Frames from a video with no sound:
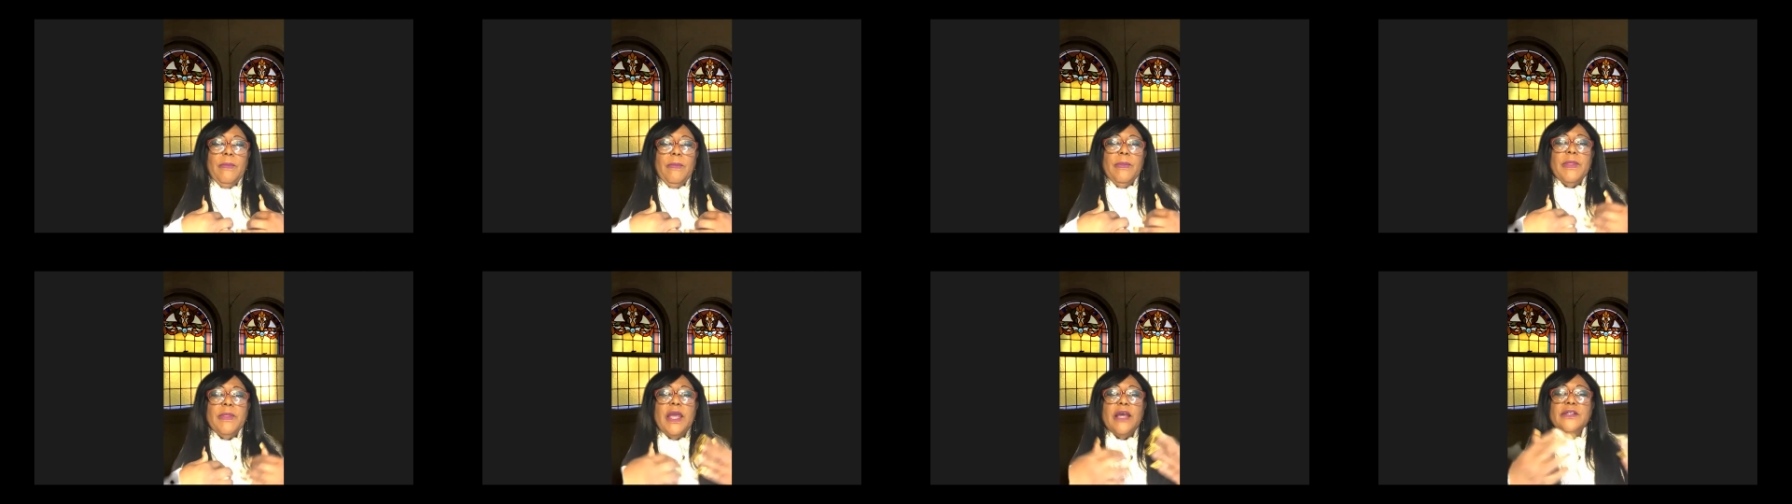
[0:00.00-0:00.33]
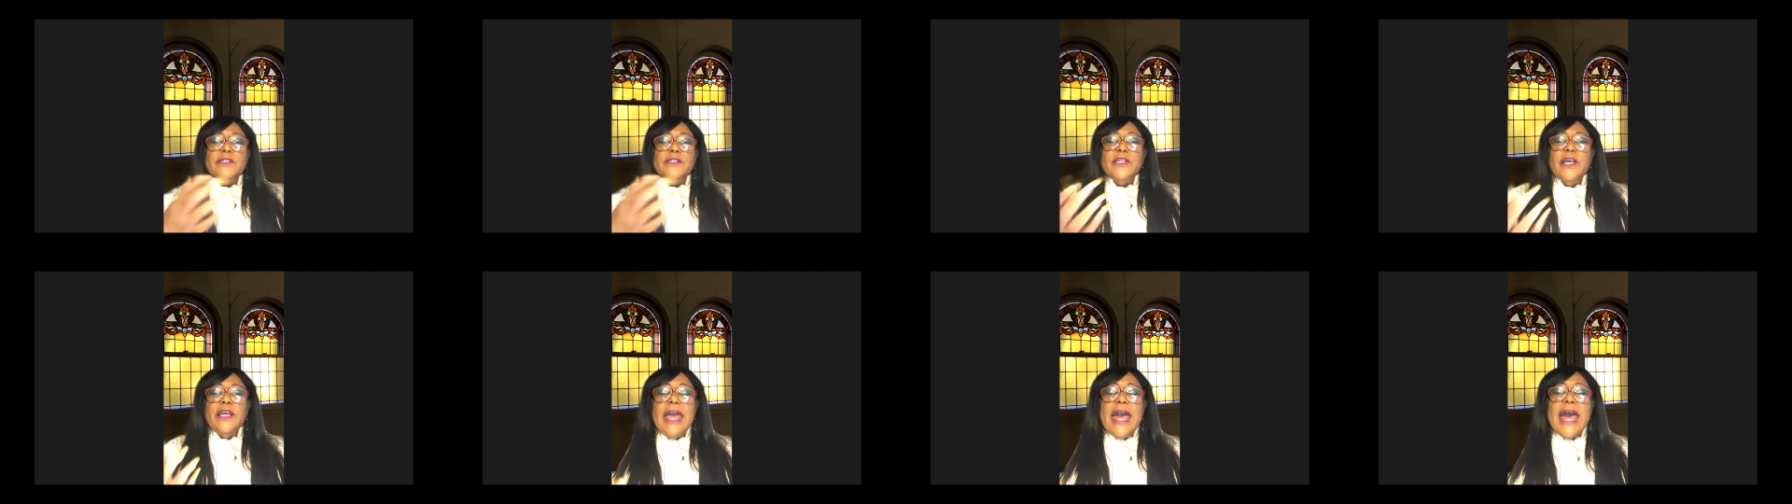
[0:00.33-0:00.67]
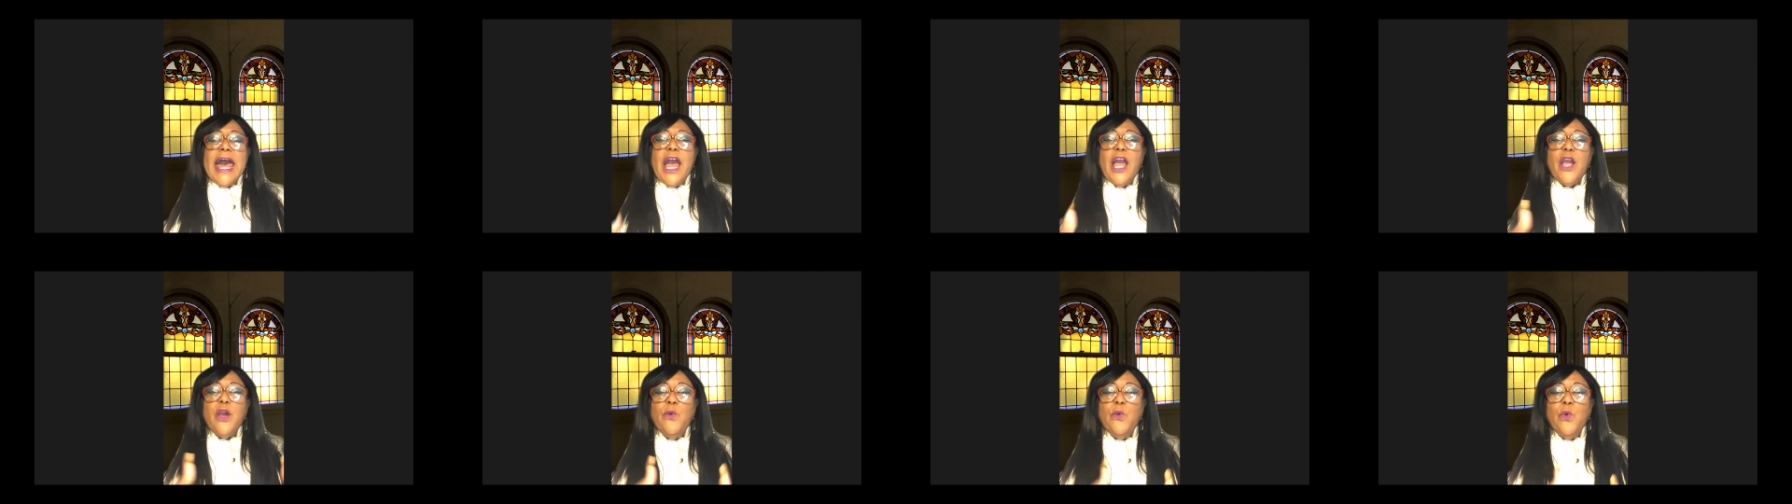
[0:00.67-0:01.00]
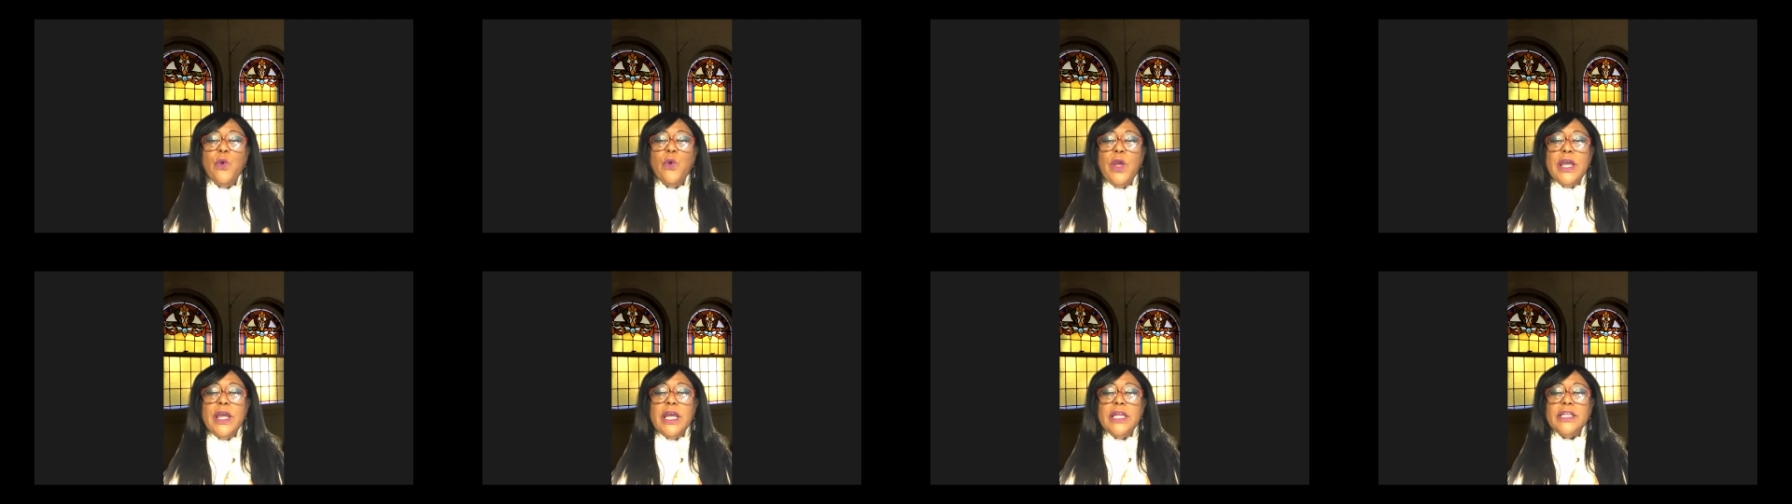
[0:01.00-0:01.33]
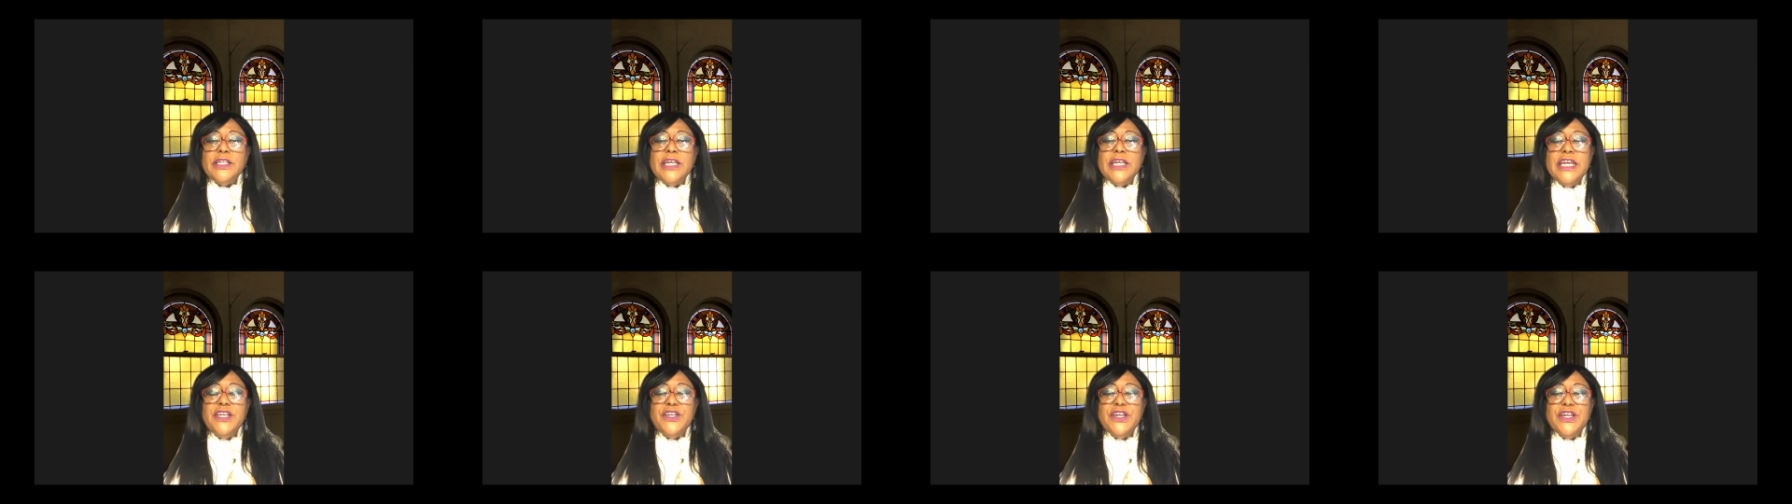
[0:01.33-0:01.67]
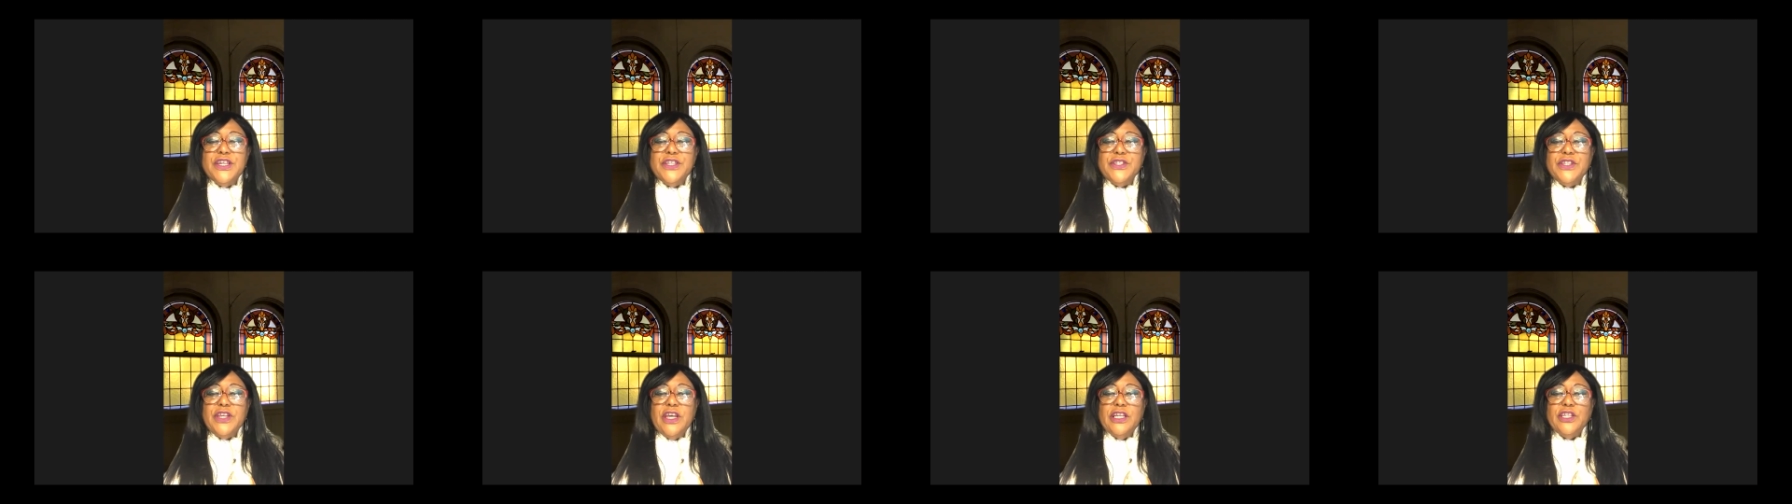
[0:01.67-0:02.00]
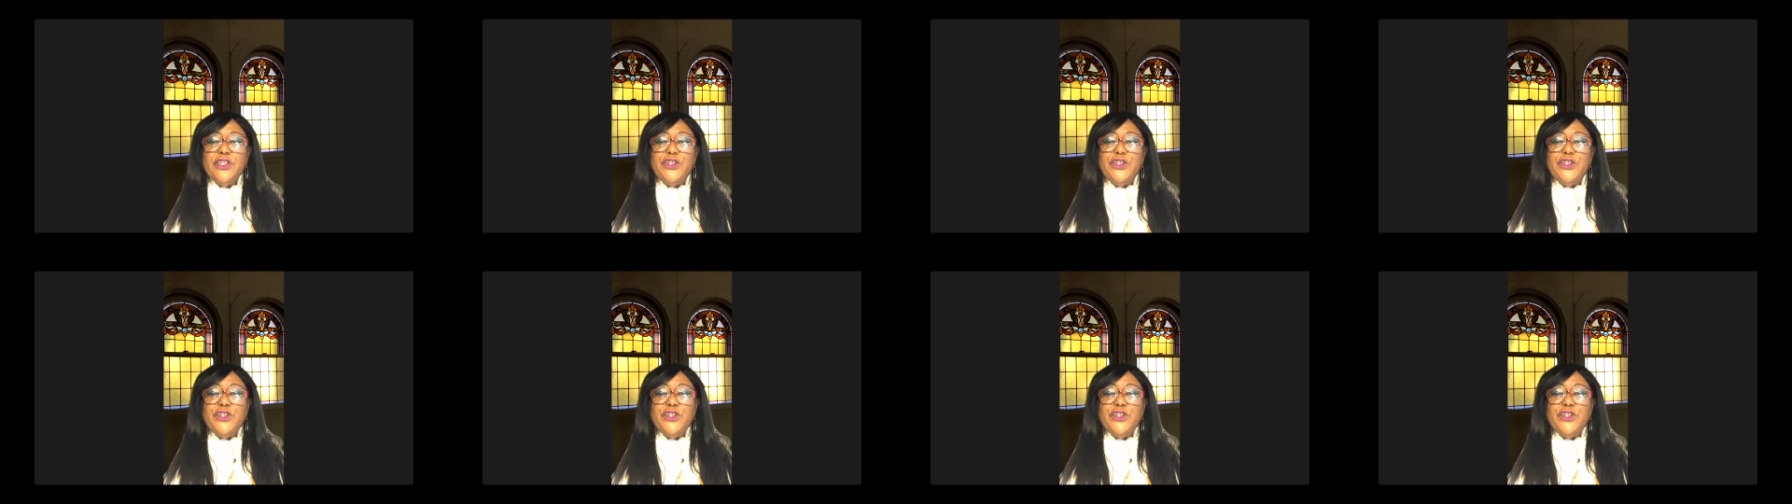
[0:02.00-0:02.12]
There's a guy who teaches